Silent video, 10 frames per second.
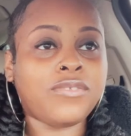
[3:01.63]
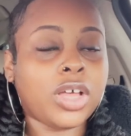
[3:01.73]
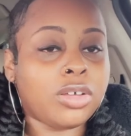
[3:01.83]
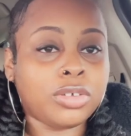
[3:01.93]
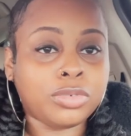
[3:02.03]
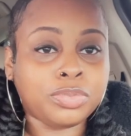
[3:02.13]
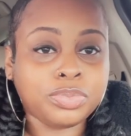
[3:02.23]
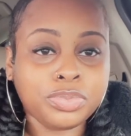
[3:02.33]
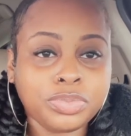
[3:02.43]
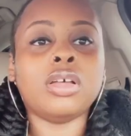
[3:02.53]
phone,
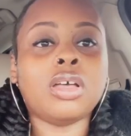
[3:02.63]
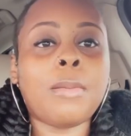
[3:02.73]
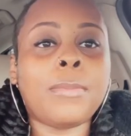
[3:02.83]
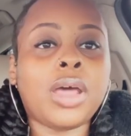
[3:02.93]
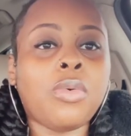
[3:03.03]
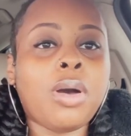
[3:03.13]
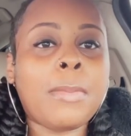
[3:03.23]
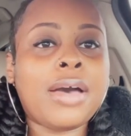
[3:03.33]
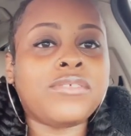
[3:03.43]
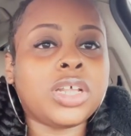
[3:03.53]
but I want
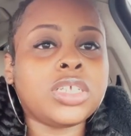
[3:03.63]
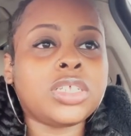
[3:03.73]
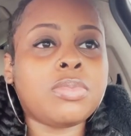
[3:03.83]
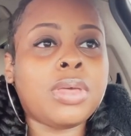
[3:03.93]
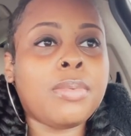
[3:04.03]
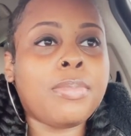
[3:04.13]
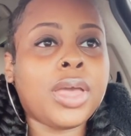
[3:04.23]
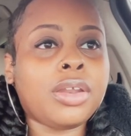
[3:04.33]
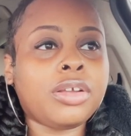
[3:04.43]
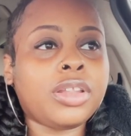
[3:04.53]
my footage to be
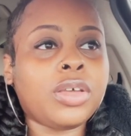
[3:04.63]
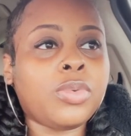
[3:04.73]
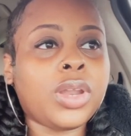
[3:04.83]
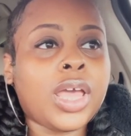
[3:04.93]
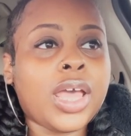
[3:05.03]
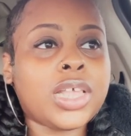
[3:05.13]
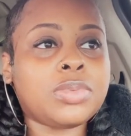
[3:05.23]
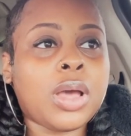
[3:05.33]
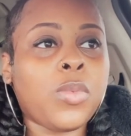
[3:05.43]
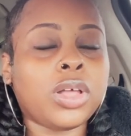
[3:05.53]
better than what it has
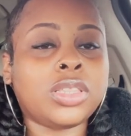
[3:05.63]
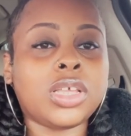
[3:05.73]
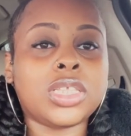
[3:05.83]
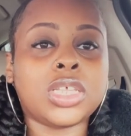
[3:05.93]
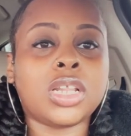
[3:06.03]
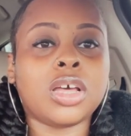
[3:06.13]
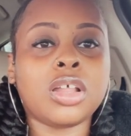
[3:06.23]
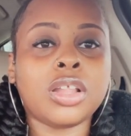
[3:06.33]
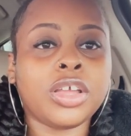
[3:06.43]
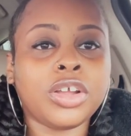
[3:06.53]
been. I want it to look
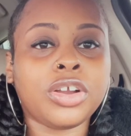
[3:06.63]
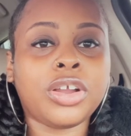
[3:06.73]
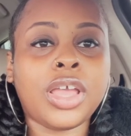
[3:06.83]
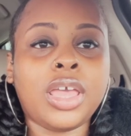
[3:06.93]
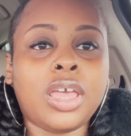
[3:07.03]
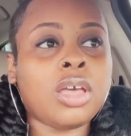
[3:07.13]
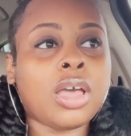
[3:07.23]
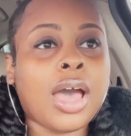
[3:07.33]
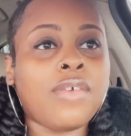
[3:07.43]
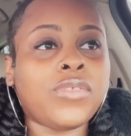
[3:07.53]
clear, and
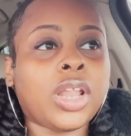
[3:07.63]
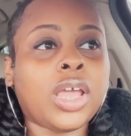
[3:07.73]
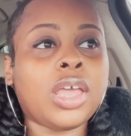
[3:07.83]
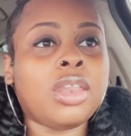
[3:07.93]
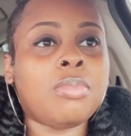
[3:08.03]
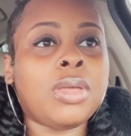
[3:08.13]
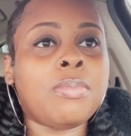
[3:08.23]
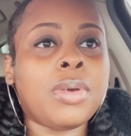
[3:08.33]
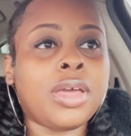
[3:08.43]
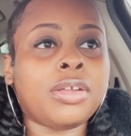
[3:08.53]
I feel like it'll be
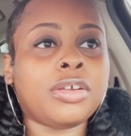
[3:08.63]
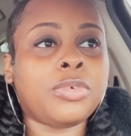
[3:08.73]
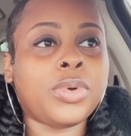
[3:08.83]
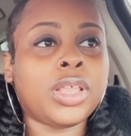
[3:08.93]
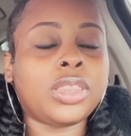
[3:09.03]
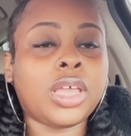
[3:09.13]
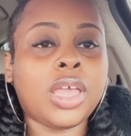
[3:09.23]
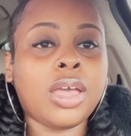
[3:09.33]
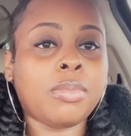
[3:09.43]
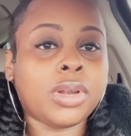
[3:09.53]
better with the
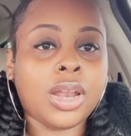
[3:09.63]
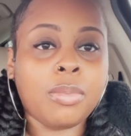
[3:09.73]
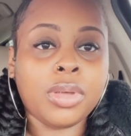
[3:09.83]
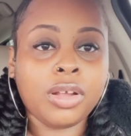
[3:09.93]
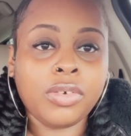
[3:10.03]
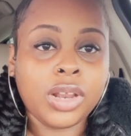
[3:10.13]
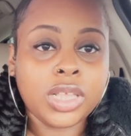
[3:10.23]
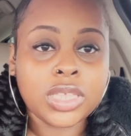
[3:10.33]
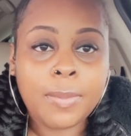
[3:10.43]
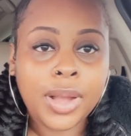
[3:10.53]
camera that I'm getting ready
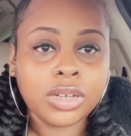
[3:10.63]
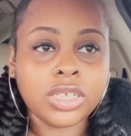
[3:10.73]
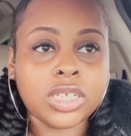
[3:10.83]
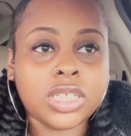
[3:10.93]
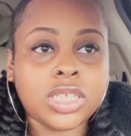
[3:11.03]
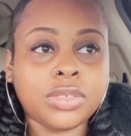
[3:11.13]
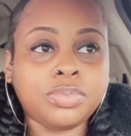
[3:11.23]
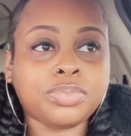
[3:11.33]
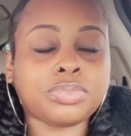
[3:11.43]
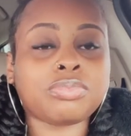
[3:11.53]
to purchase
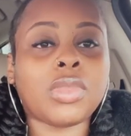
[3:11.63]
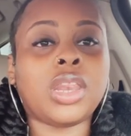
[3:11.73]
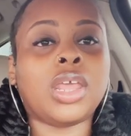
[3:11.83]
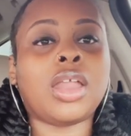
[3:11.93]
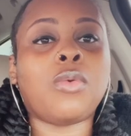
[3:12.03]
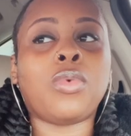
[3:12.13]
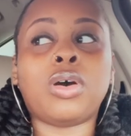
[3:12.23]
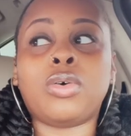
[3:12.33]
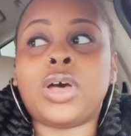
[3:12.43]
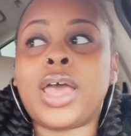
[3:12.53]
and then I
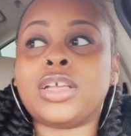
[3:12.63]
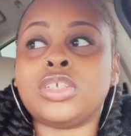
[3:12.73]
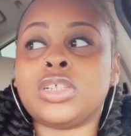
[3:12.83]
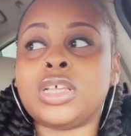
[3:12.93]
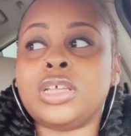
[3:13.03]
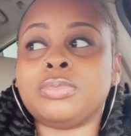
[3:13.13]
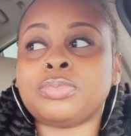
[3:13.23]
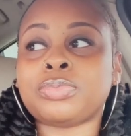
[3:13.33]
want actually